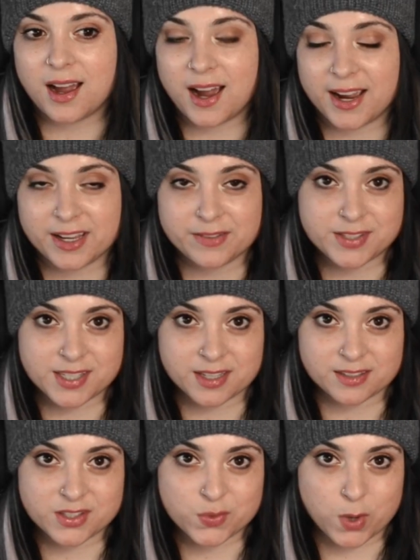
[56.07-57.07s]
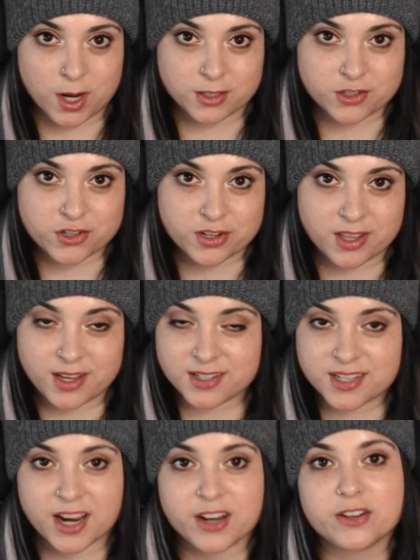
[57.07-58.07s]
I have since watched the
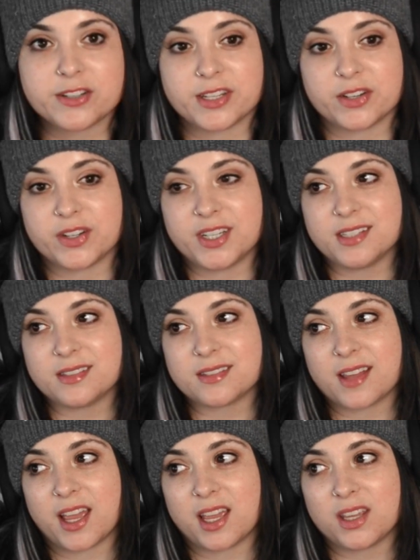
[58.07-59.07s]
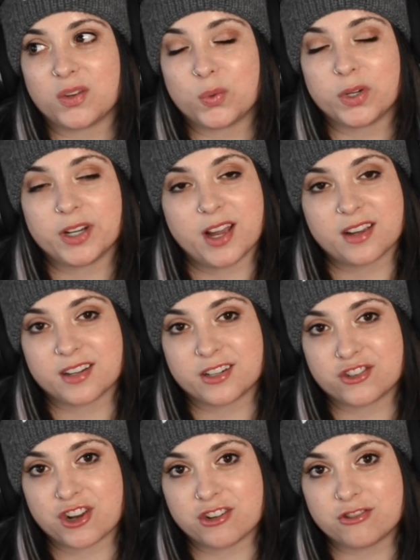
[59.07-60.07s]
entire series, and we're not going to
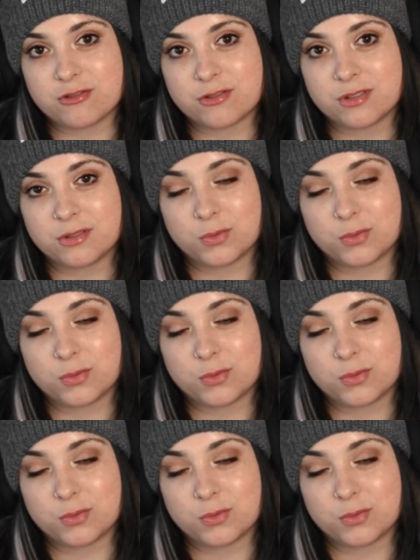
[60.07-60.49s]
judge.